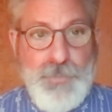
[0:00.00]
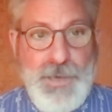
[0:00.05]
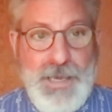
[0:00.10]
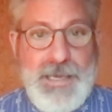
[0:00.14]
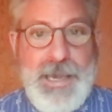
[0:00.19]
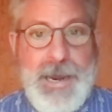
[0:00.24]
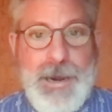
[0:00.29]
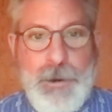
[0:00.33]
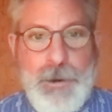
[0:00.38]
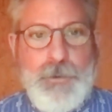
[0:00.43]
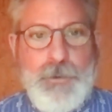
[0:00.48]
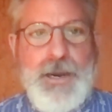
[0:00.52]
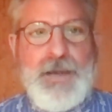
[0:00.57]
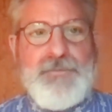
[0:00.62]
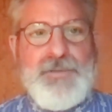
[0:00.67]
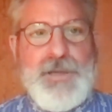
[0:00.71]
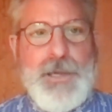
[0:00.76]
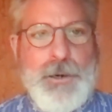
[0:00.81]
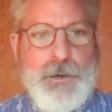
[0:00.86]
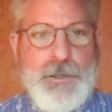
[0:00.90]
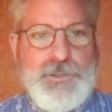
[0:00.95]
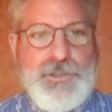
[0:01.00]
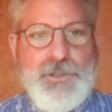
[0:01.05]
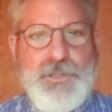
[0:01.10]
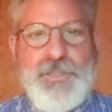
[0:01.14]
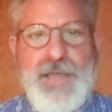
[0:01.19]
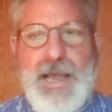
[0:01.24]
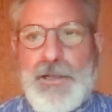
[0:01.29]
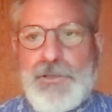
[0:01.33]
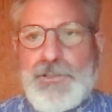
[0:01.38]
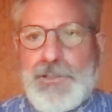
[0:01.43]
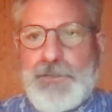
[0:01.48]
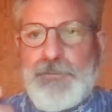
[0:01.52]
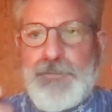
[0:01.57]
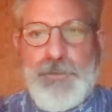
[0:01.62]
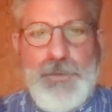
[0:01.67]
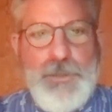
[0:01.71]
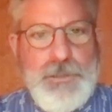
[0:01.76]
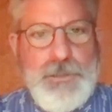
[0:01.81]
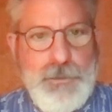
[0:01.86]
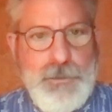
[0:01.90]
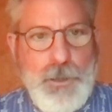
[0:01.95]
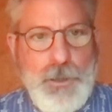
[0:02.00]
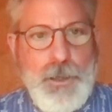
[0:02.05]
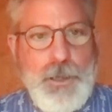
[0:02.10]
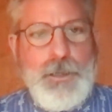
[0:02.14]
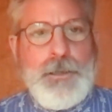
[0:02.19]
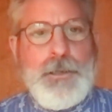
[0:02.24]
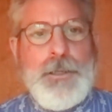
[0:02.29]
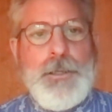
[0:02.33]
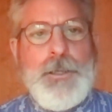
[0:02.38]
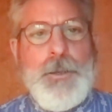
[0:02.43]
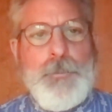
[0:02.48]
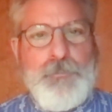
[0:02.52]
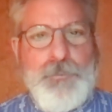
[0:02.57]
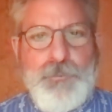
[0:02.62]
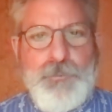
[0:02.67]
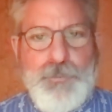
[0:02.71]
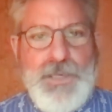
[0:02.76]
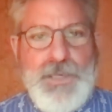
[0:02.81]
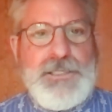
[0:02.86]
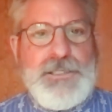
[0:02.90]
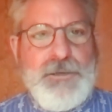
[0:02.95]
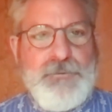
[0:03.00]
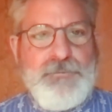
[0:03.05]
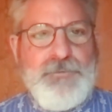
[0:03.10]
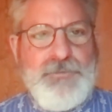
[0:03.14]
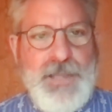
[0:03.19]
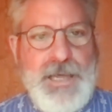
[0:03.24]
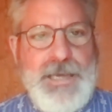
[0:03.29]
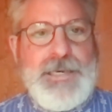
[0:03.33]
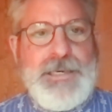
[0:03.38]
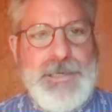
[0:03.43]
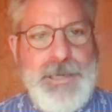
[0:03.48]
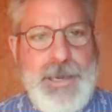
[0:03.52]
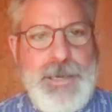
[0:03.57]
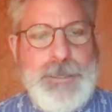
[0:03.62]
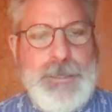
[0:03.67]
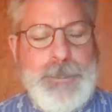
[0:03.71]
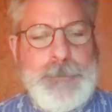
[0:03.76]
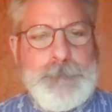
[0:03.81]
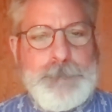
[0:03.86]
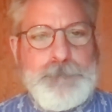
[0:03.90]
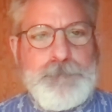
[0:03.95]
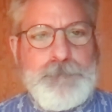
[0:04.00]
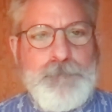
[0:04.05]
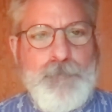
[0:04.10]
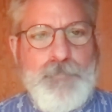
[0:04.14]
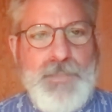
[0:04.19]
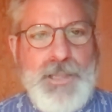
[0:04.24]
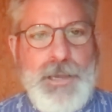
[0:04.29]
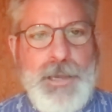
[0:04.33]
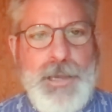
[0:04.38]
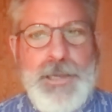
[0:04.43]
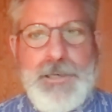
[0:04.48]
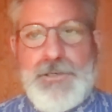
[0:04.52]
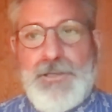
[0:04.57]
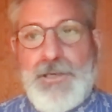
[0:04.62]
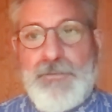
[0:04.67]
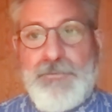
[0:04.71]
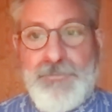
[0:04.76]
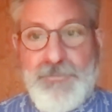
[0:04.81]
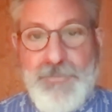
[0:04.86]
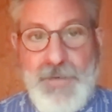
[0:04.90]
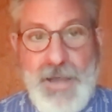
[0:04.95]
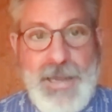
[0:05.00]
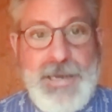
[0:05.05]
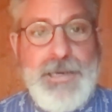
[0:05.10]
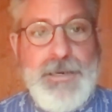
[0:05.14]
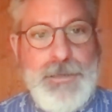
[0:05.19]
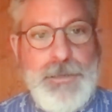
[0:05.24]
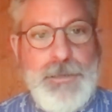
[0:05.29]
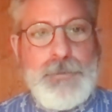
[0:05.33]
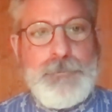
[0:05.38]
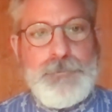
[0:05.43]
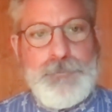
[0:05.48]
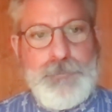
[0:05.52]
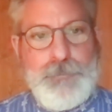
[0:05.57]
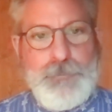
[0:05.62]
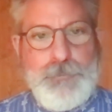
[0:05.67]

big aircraft carriers, a 1,000-foot long piece of flight deck, and to find it,